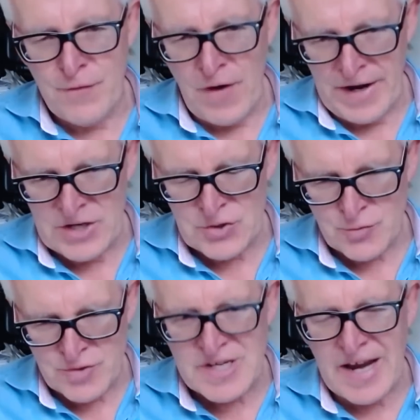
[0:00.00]
the
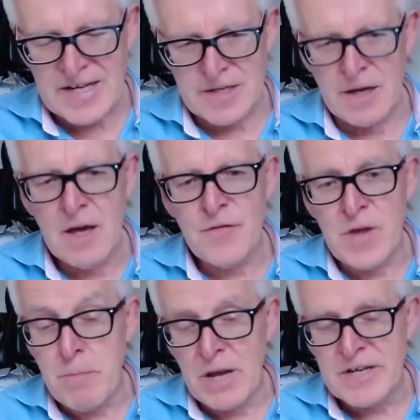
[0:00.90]
financial sector,
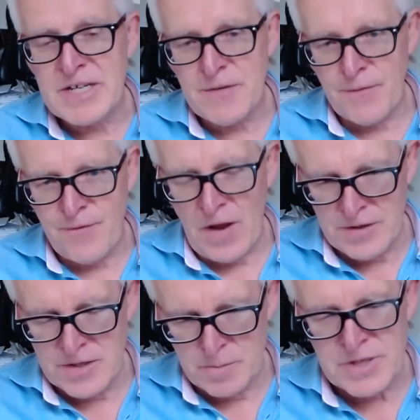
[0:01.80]
the ability to
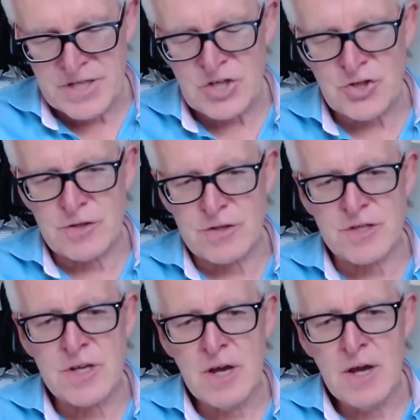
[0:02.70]
fund
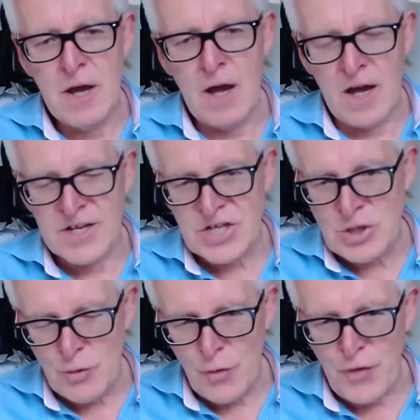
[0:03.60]
positions. Uh, so
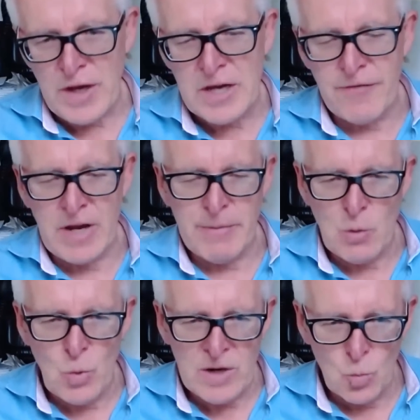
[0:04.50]
you can think of it. I
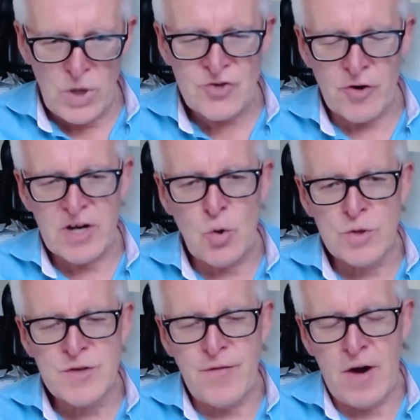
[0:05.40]
mean, we, we try and
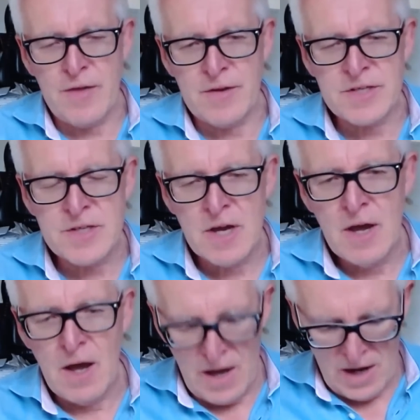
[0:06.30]
quantify this
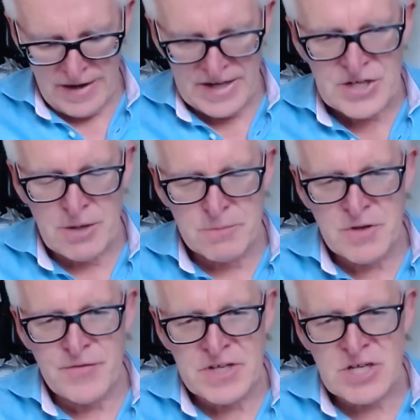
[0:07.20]
uh, in terms
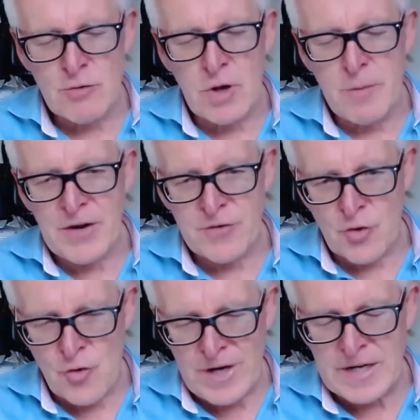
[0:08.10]
of the total amount of
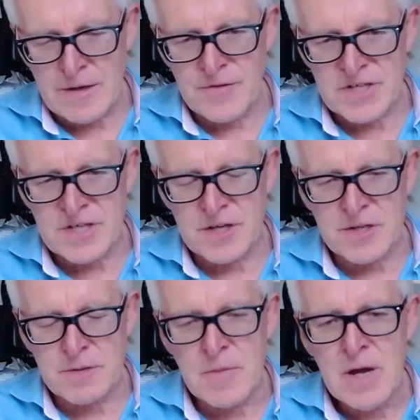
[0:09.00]
credit in the
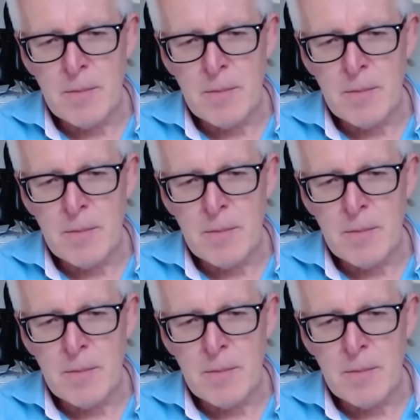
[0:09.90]
system